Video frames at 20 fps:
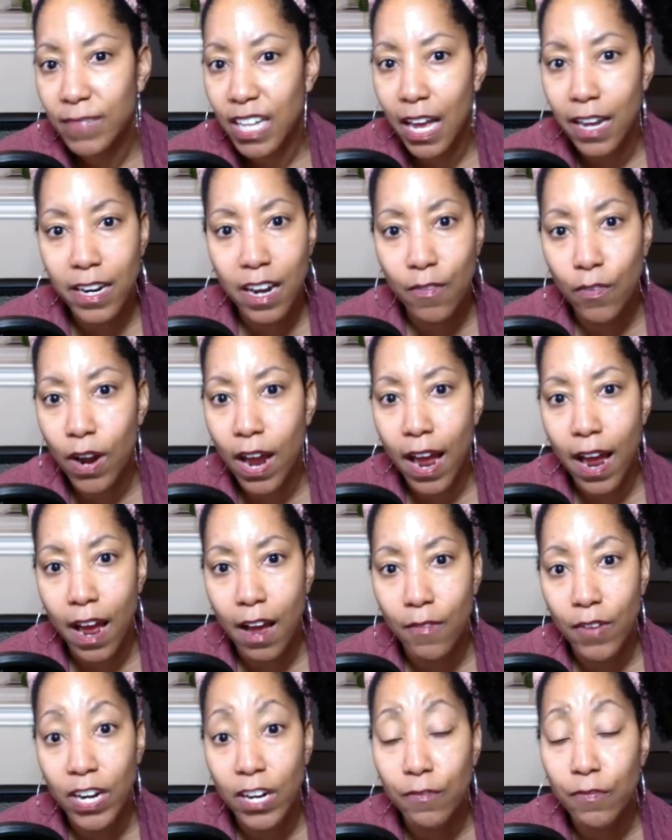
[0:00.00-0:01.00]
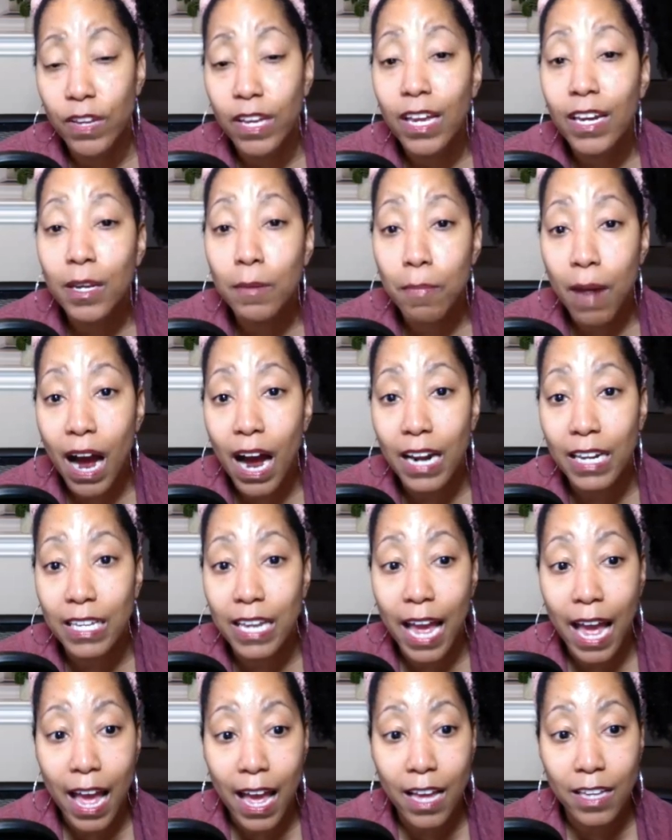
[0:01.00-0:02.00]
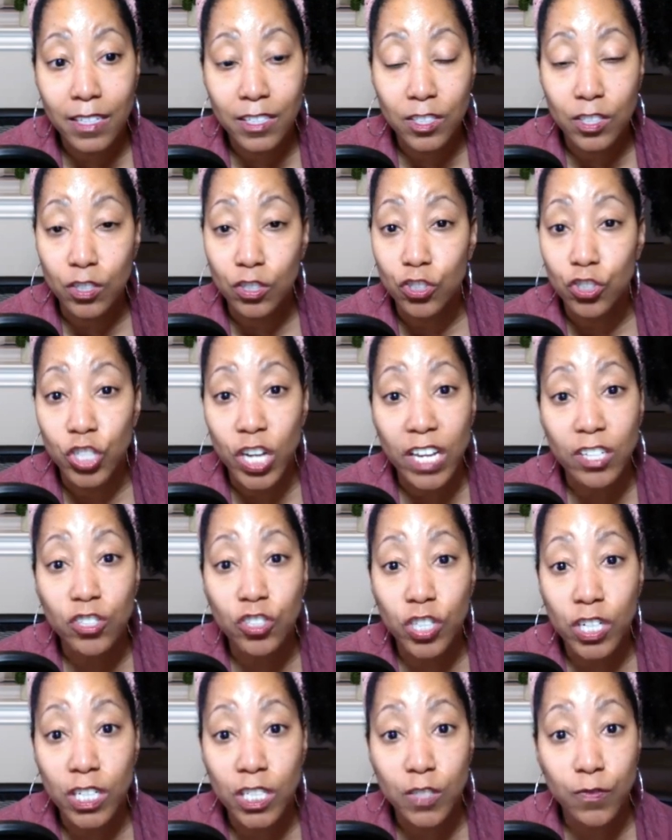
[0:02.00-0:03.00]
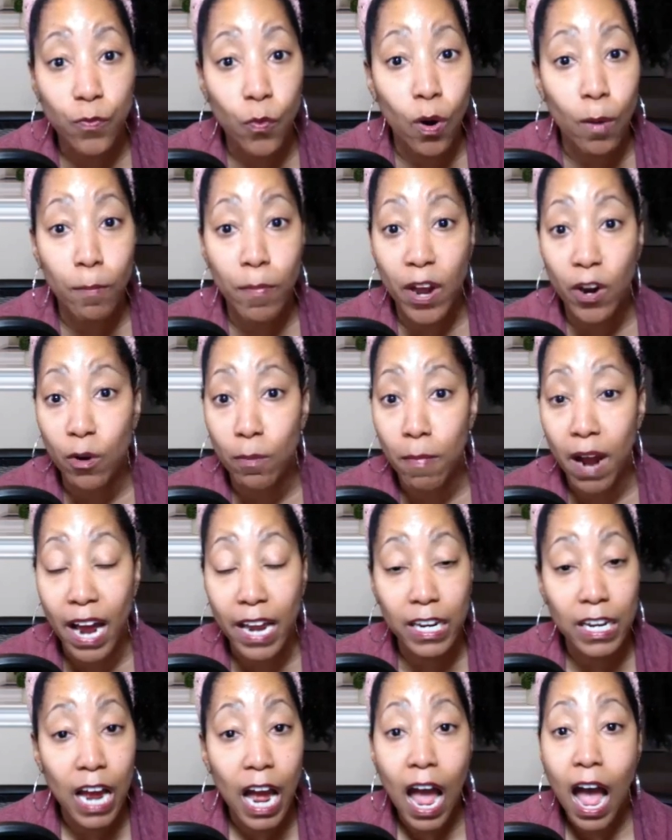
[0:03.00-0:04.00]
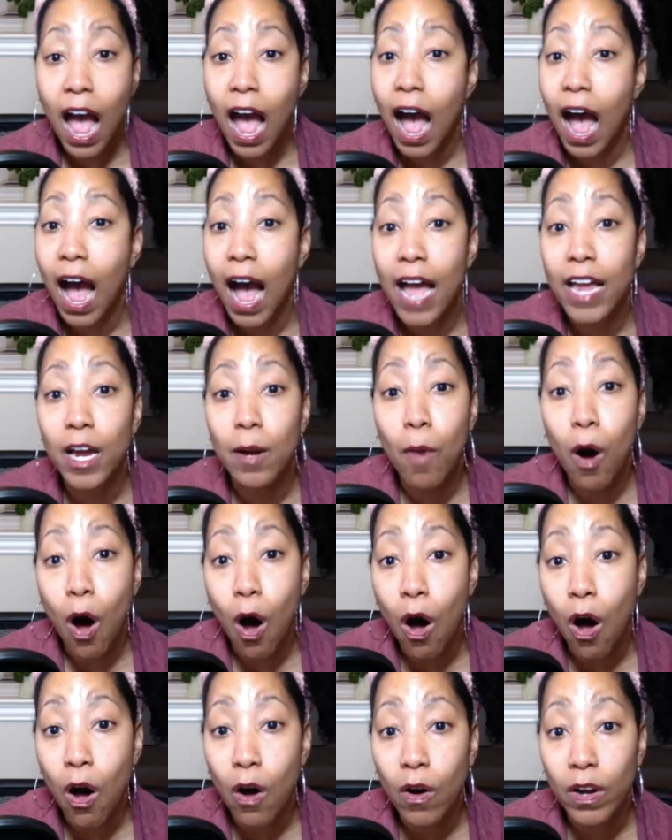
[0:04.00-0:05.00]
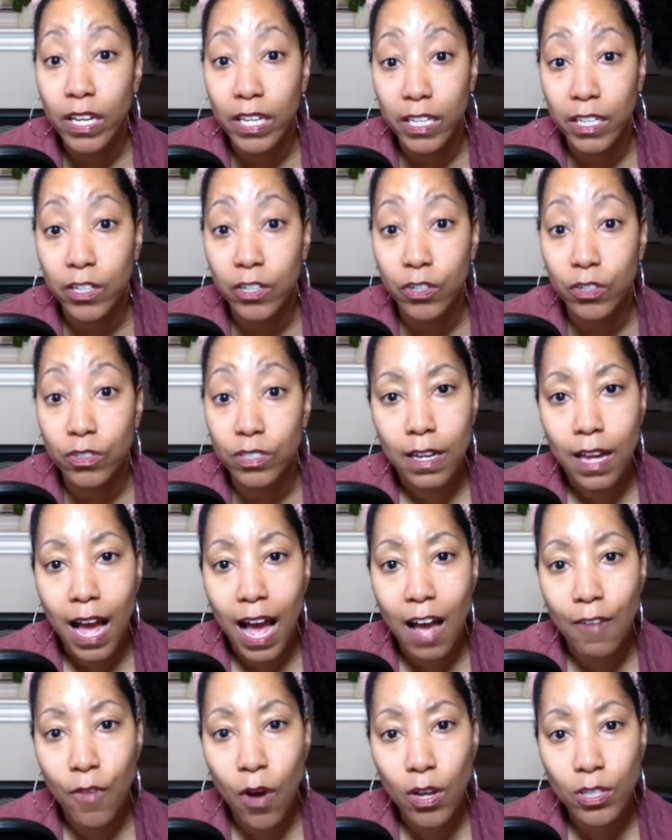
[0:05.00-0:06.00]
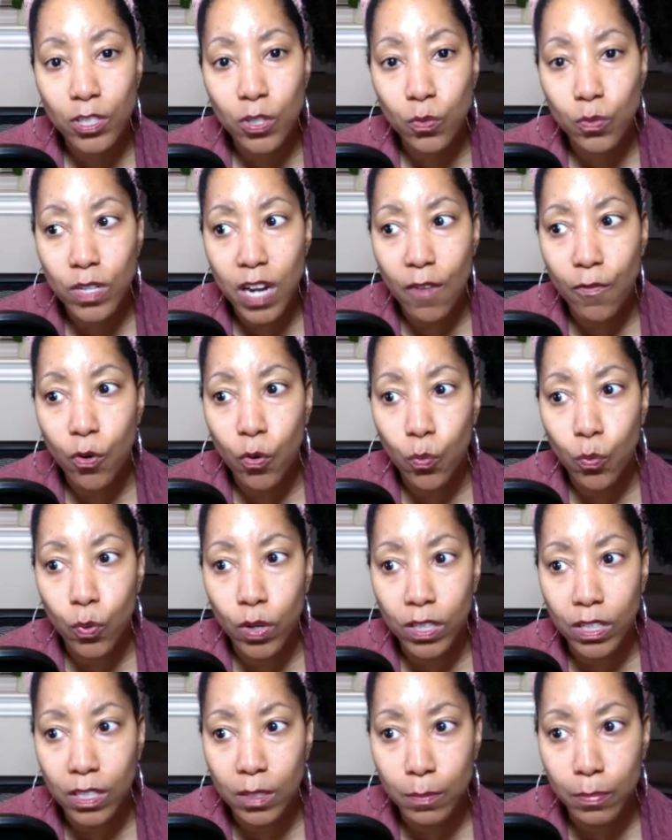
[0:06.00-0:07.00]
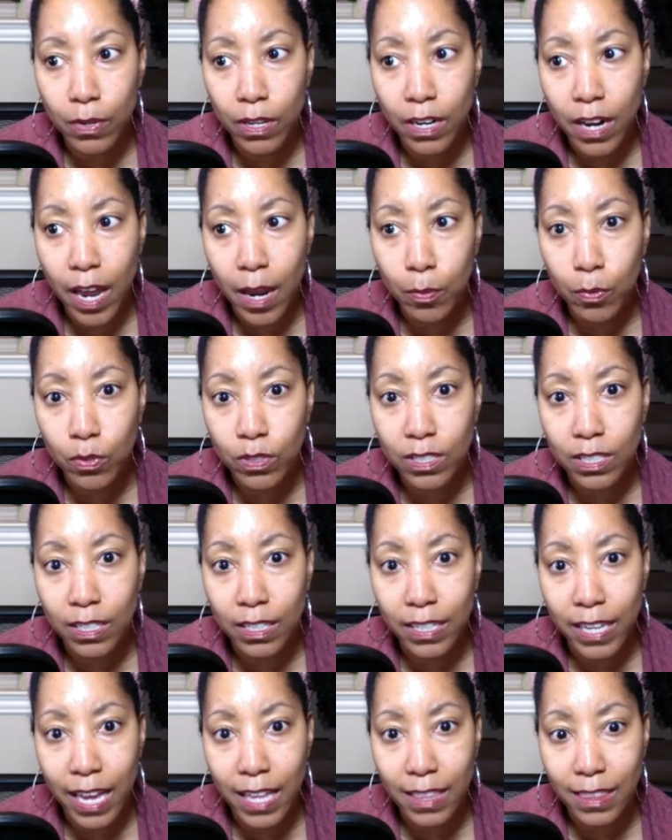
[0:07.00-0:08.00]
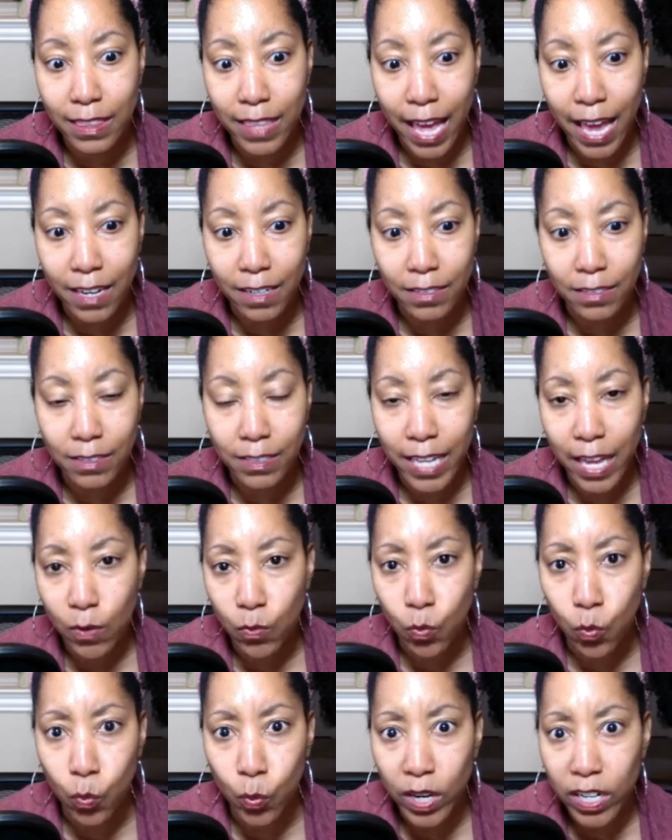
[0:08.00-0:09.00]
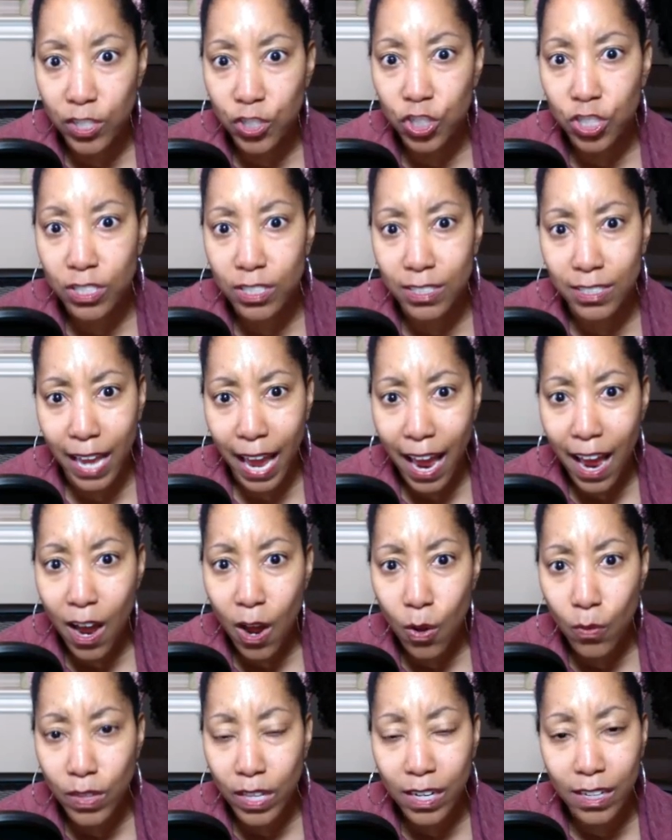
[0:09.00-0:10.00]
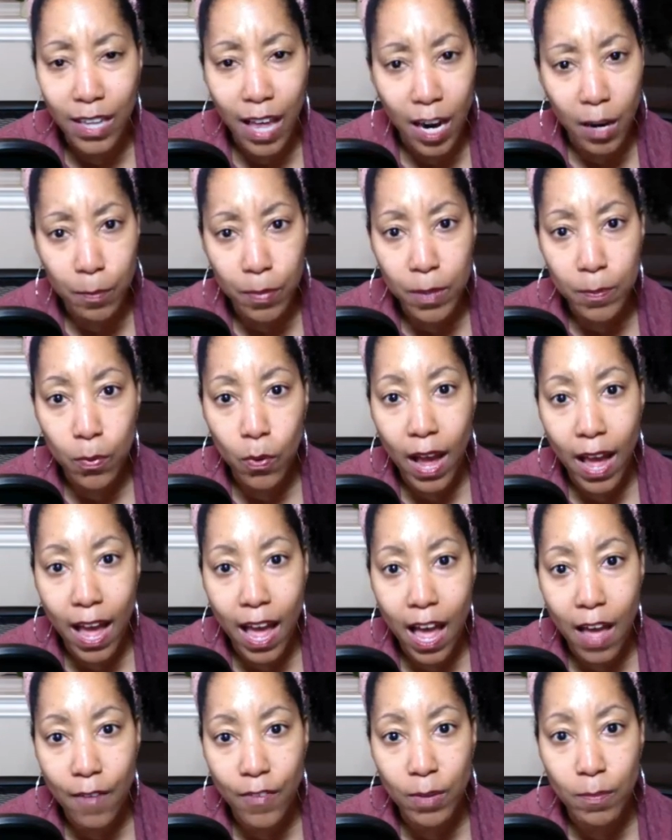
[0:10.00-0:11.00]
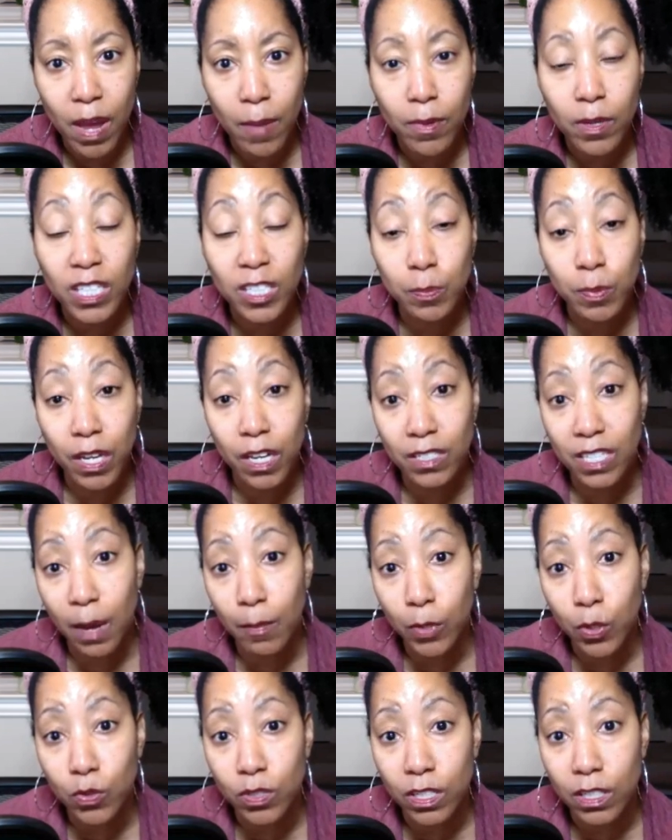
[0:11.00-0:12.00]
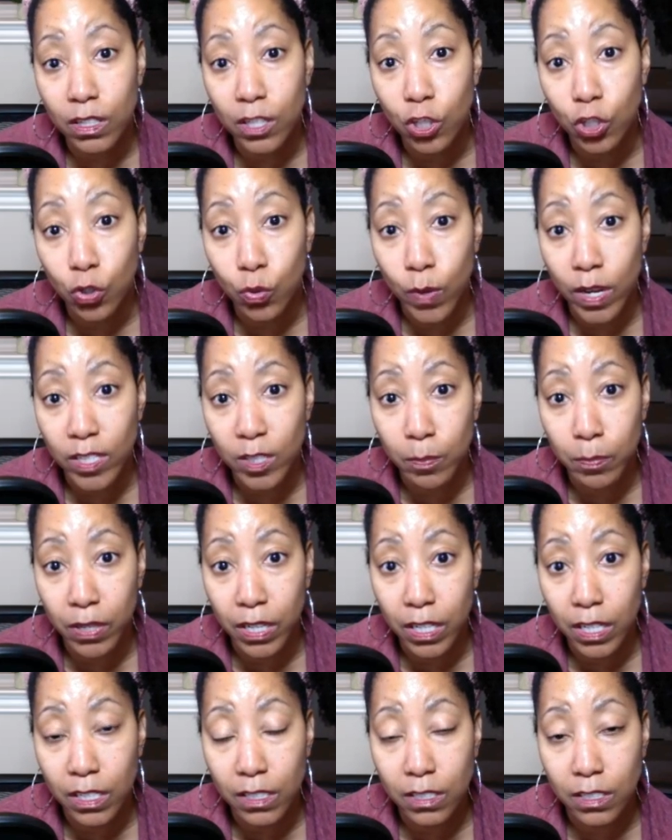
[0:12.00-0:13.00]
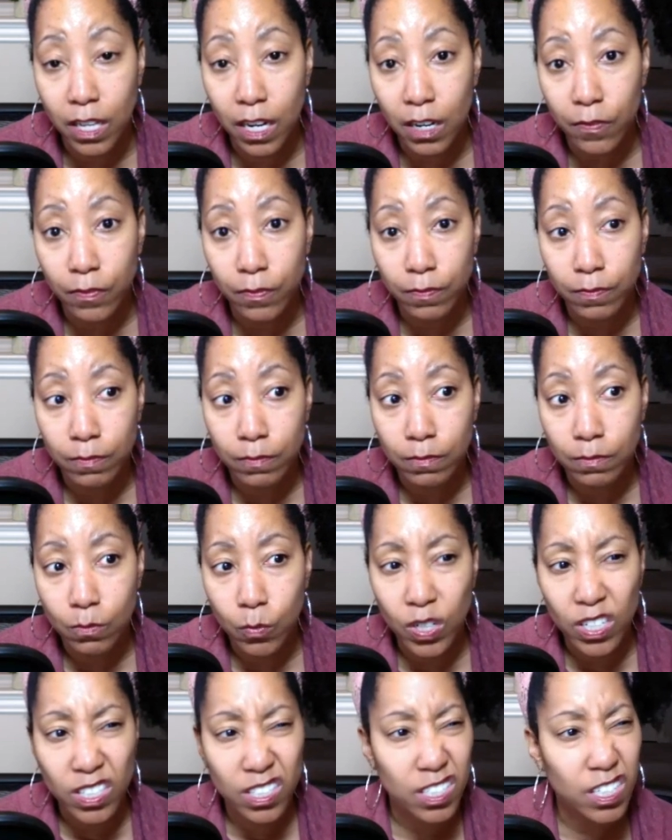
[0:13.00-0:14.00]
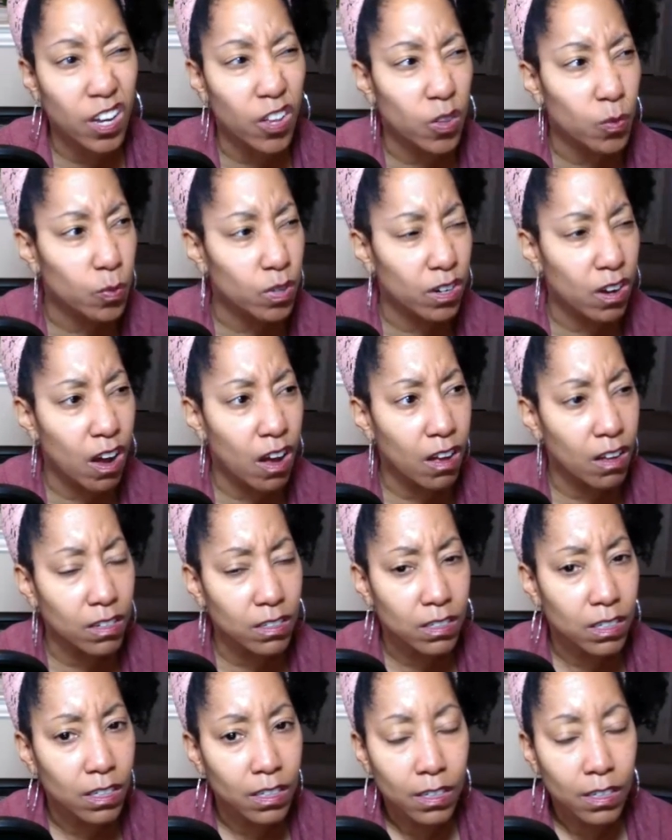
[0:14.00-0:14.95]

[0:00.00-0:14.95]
I never have. And if anybody has suggestions for a better mic, I am all ears. I've also never really been able to get that that rich sound that a lot of people have and maybe it's because I'm using the USB instead of what is the other one called?